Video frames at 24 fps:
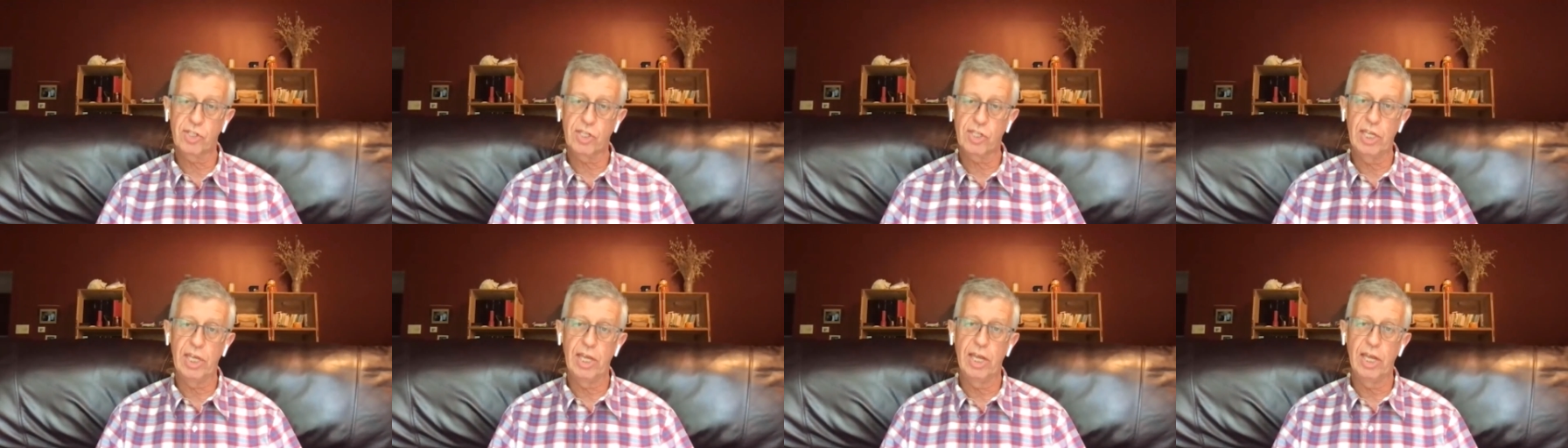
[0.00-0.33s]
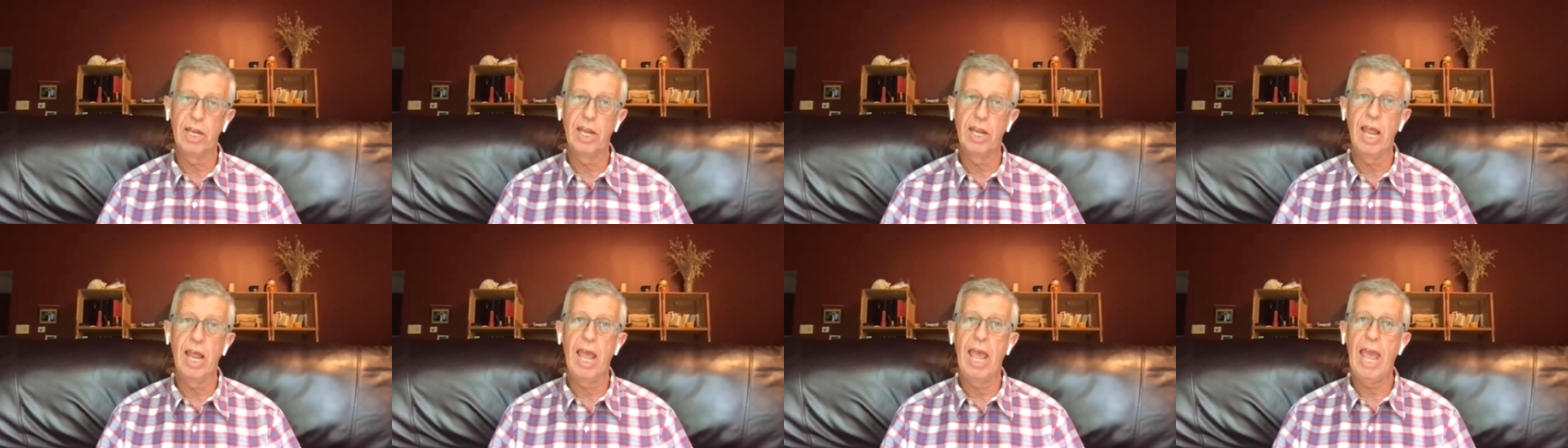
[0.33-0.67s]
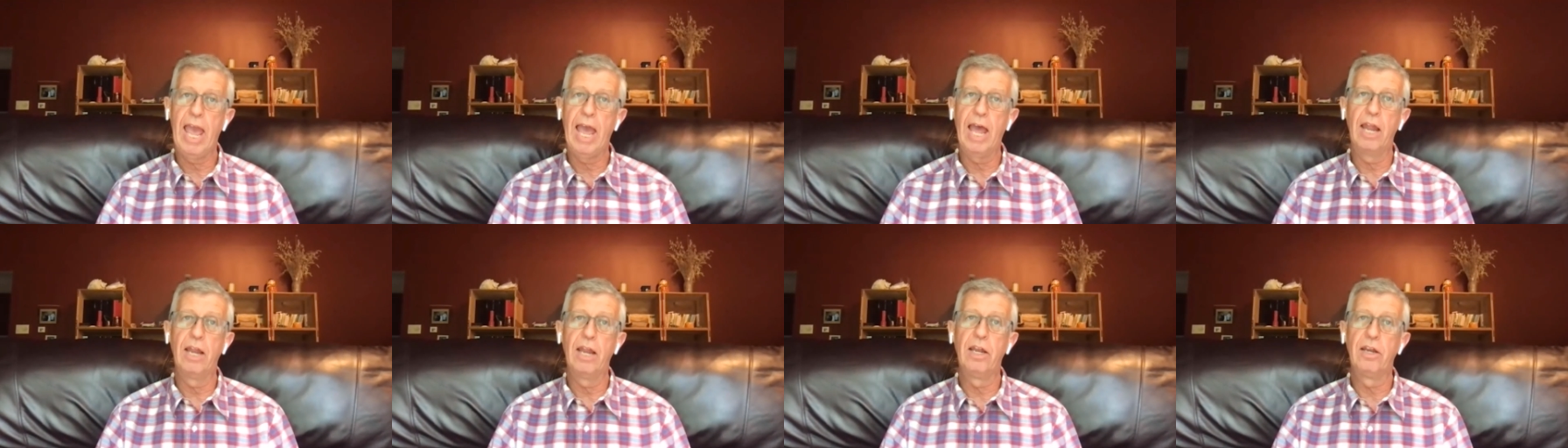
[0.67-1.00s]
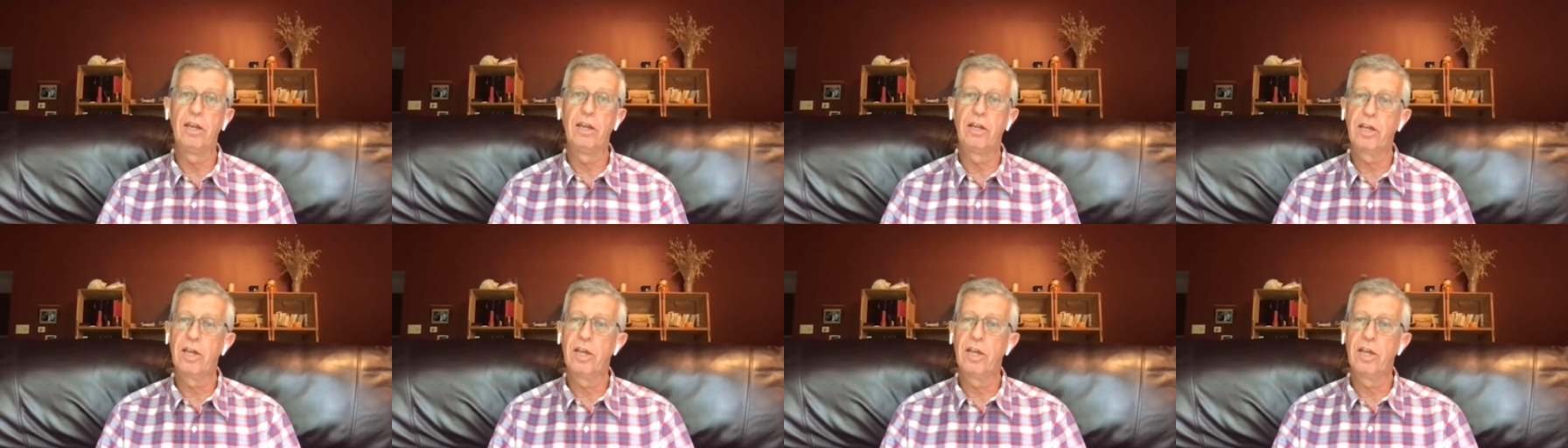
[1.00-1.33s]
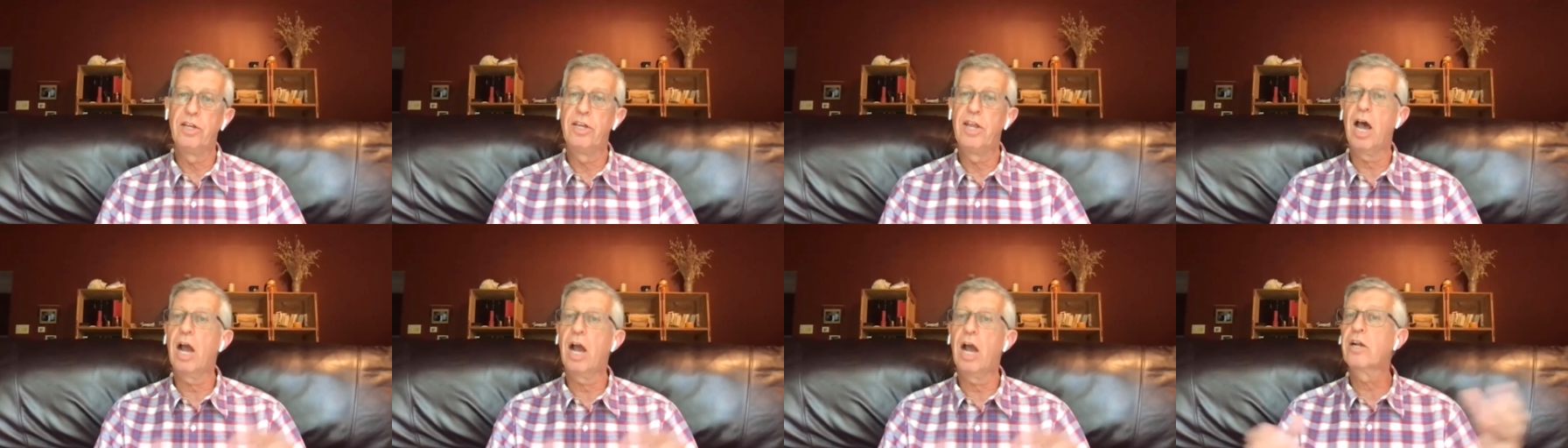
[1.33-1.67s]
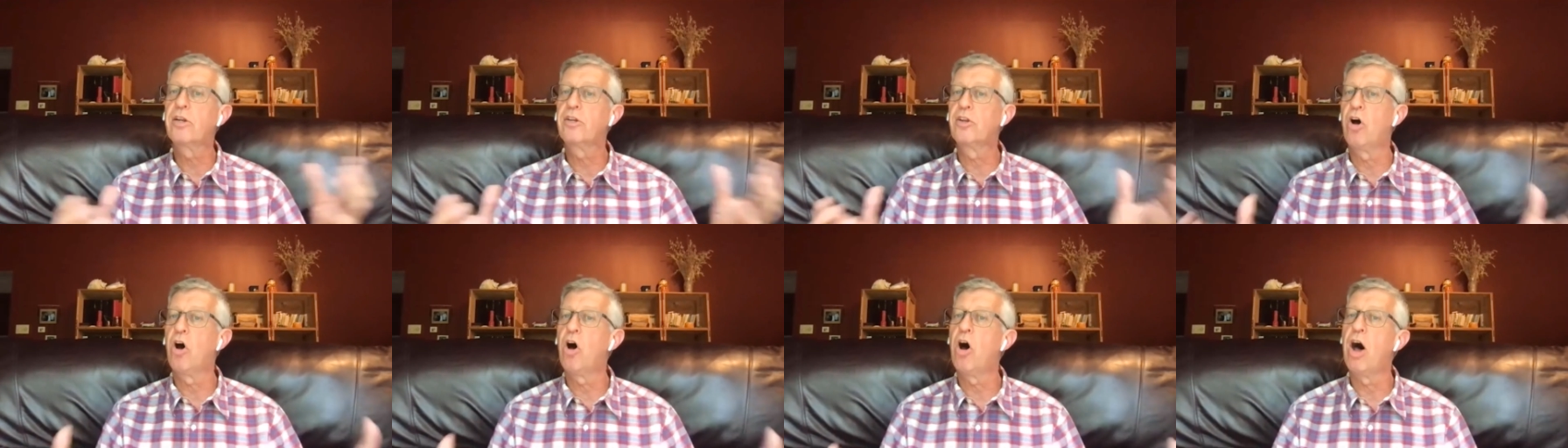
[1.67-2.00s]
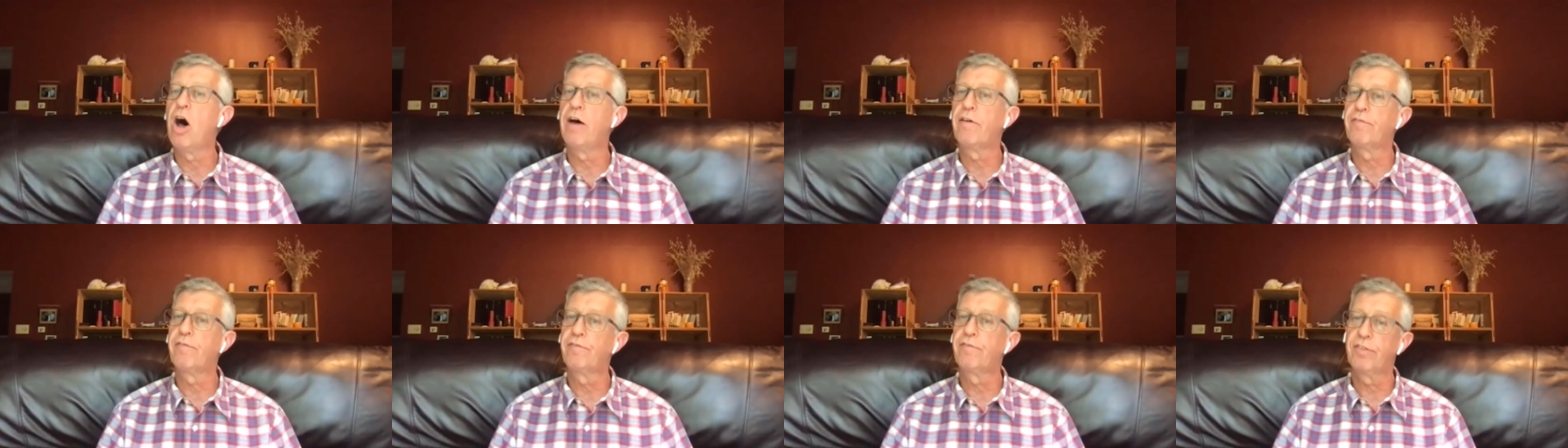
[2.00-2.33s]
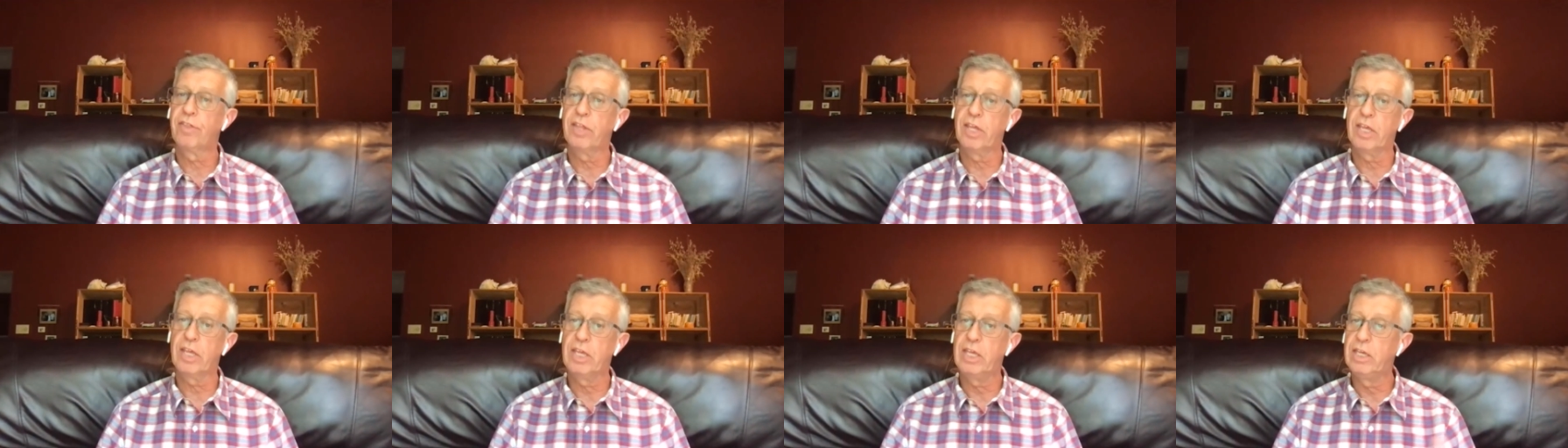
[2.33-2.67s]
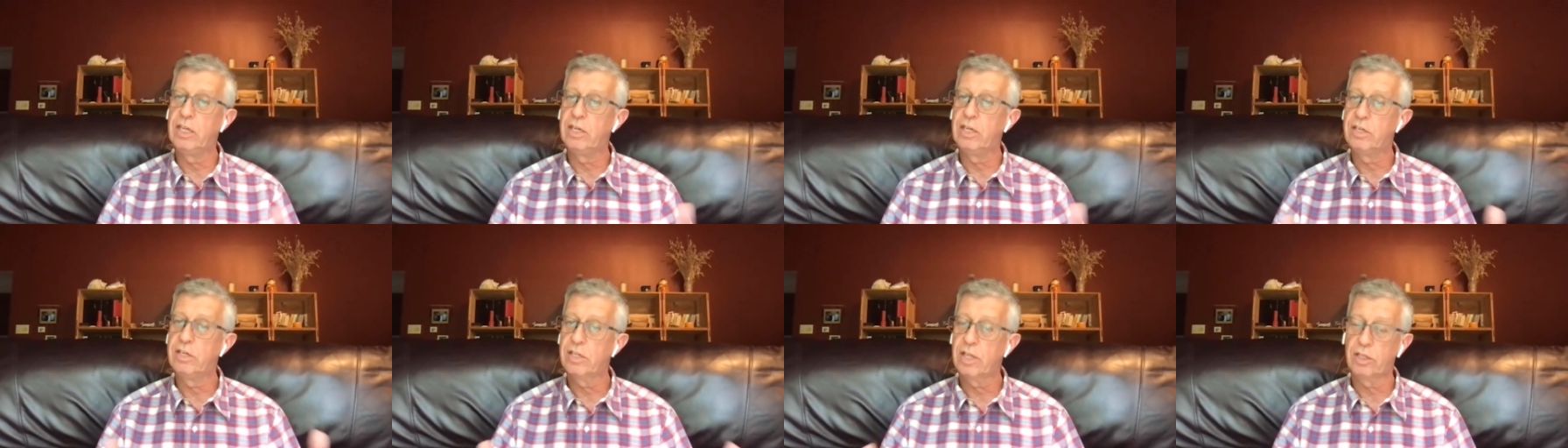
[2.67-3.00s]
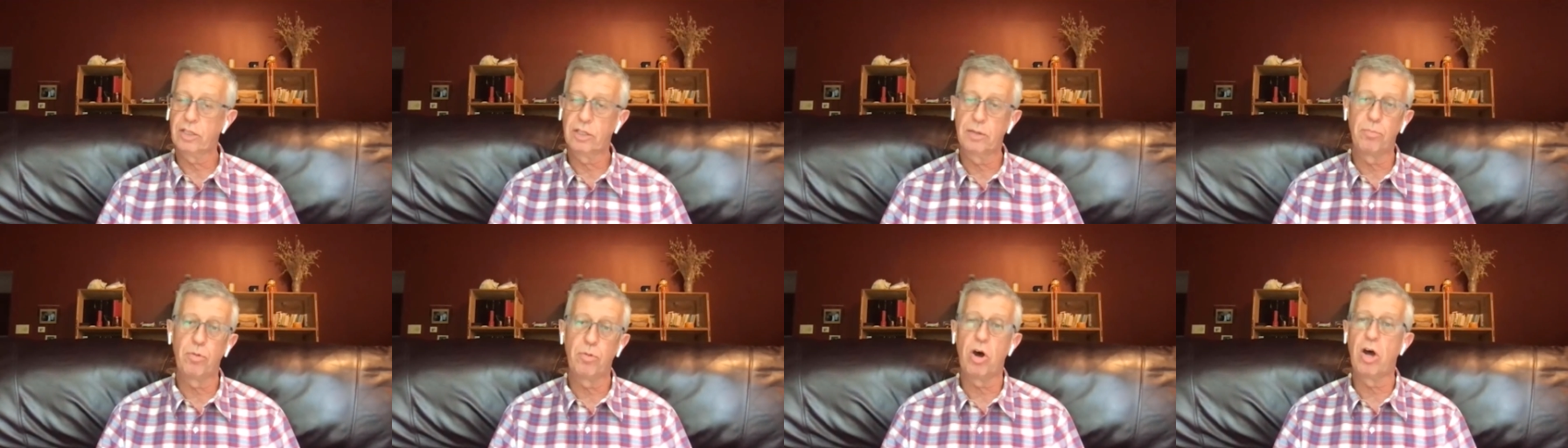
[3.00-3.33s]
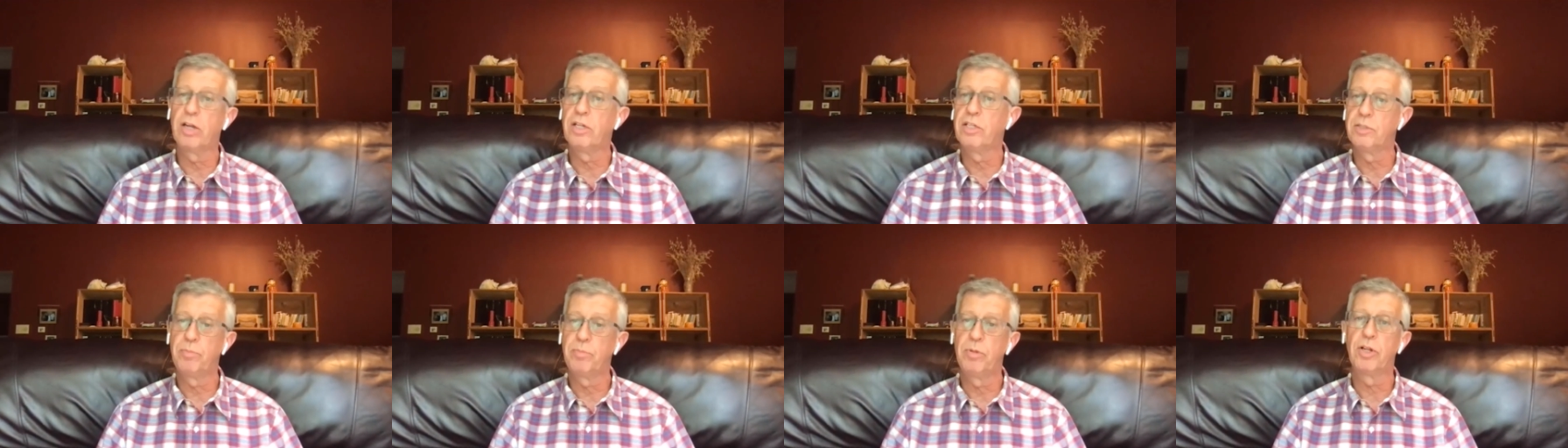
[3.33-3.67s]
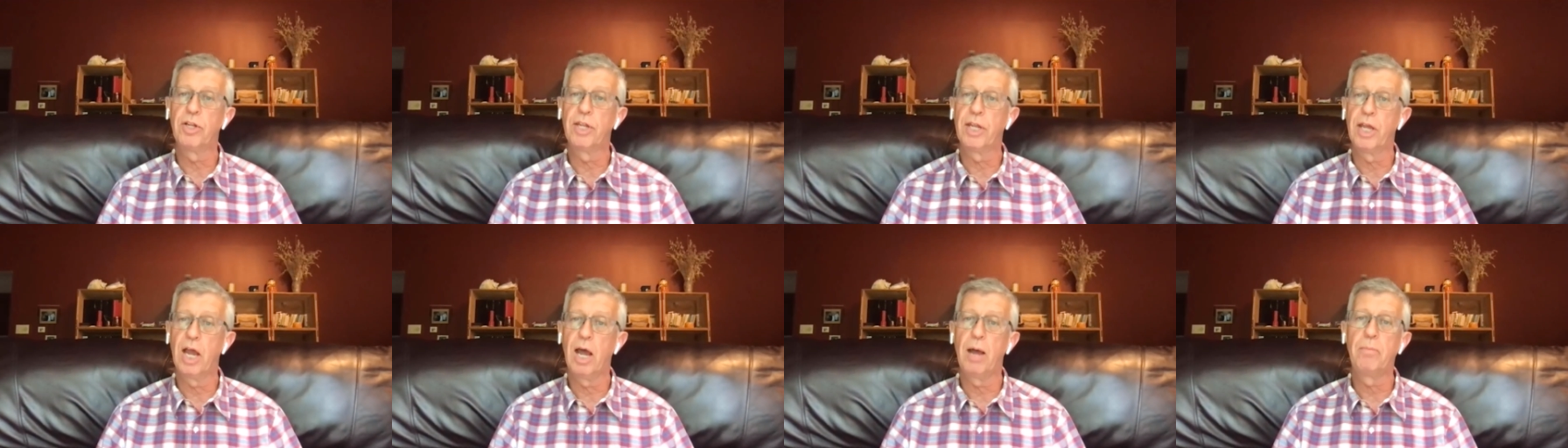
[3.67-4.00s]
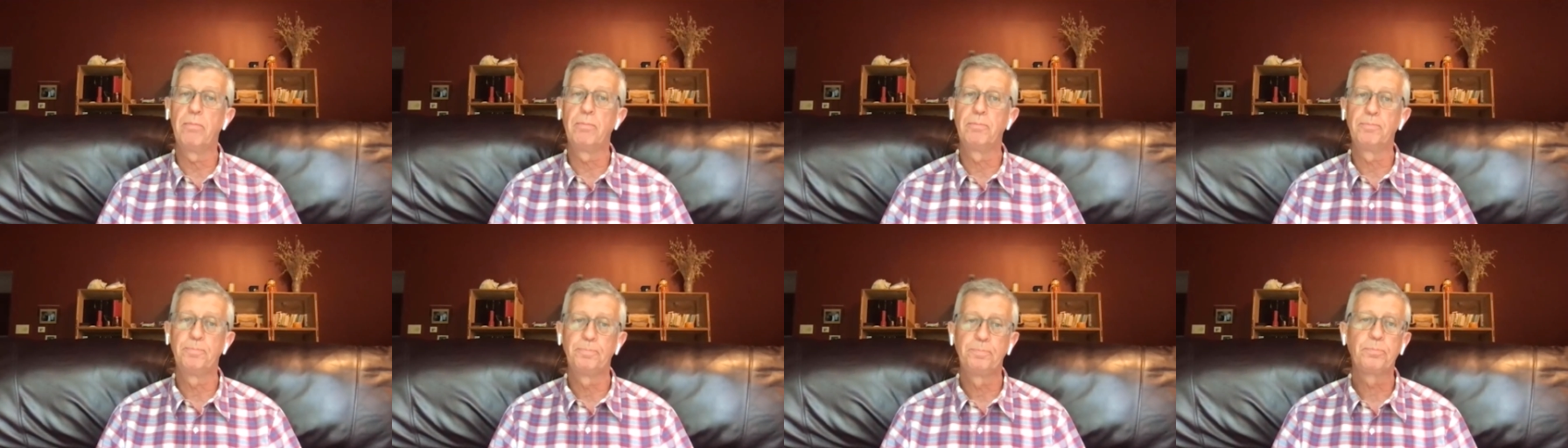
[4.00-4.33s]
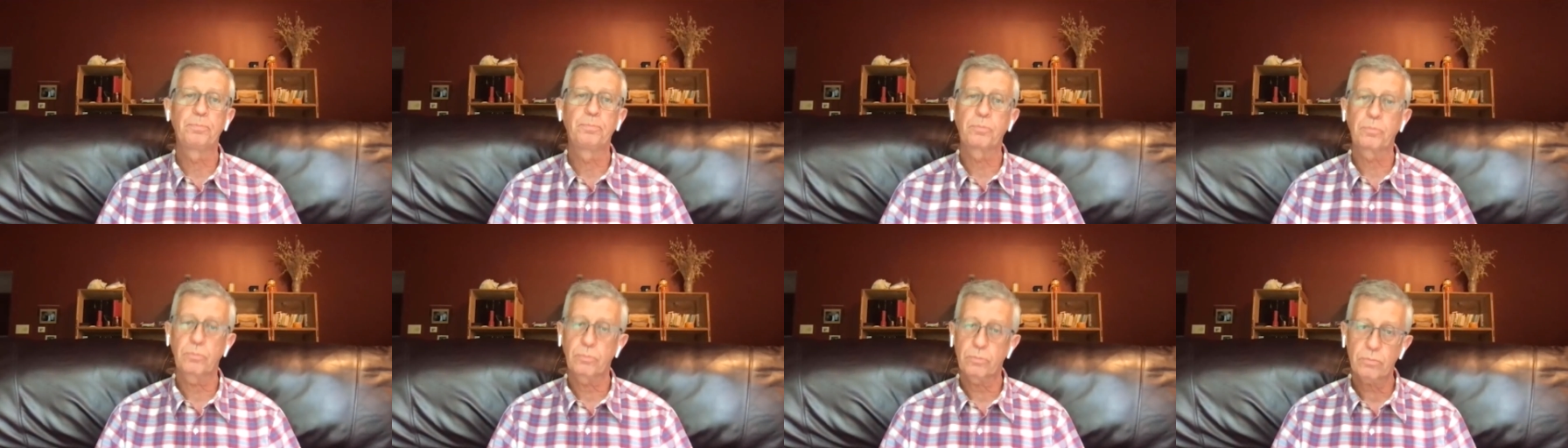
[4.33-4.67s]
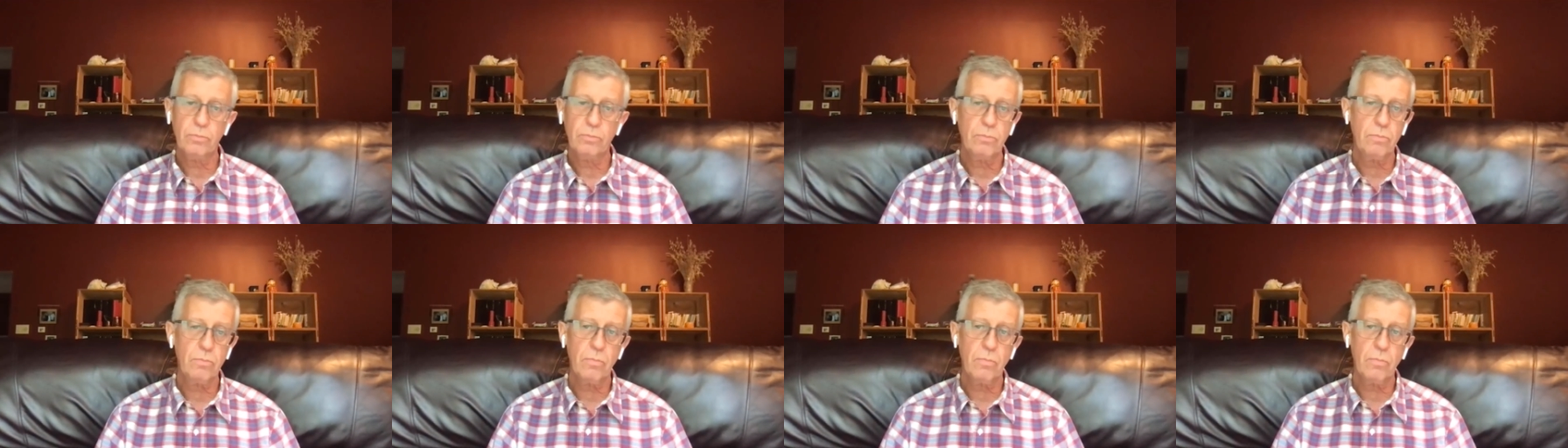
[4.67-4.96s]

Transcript: skin and conduct off the heat that the body's building up. Mm.